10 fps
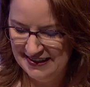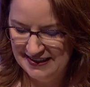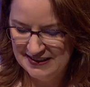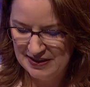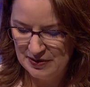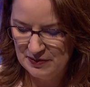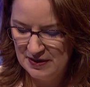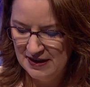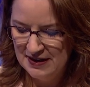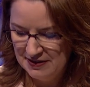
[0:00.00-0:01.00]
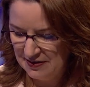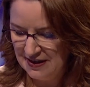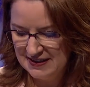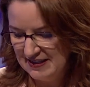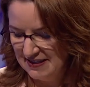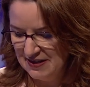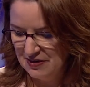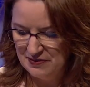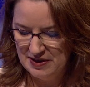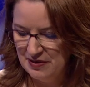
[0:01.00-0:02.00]
And so I guess that's kind
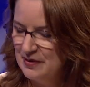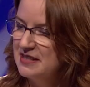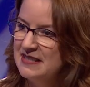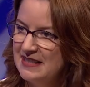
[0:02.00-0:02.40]
of one of the questions.